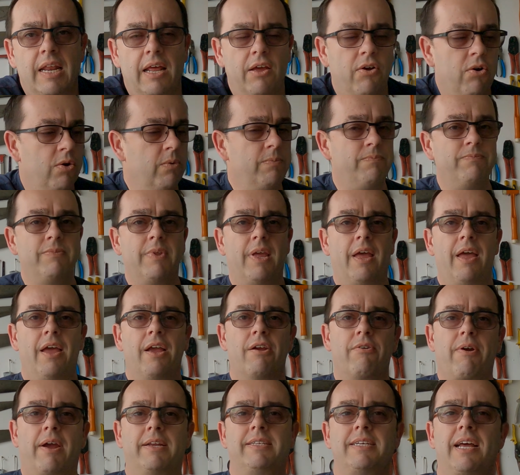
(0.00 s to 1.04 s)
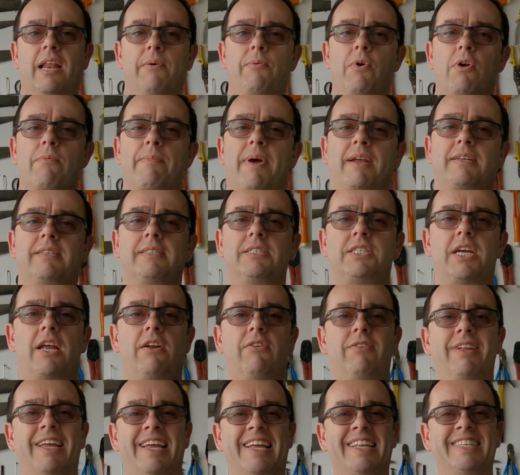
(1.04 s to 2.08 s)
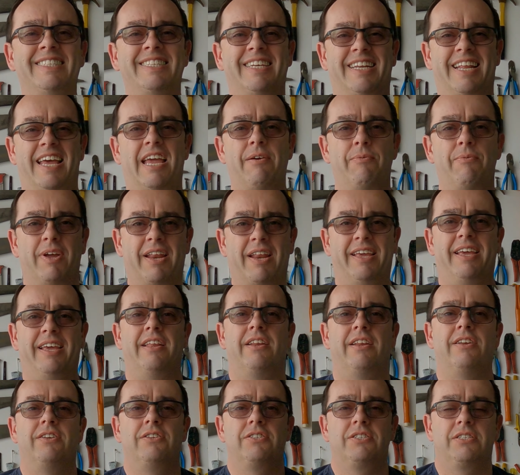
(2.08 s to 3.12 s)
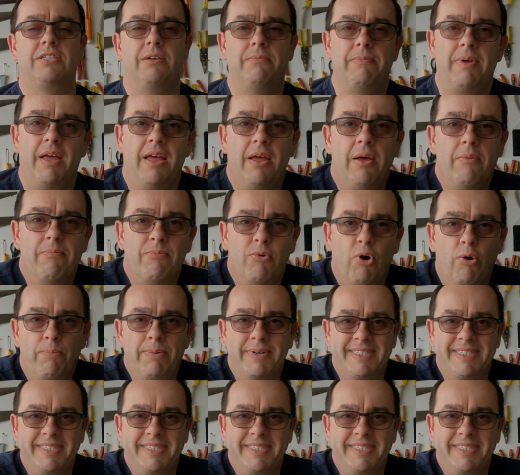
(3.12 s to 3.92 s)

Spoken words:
G'day all, Craig Taylor, welcome back to the channel. Today we're going to get into some more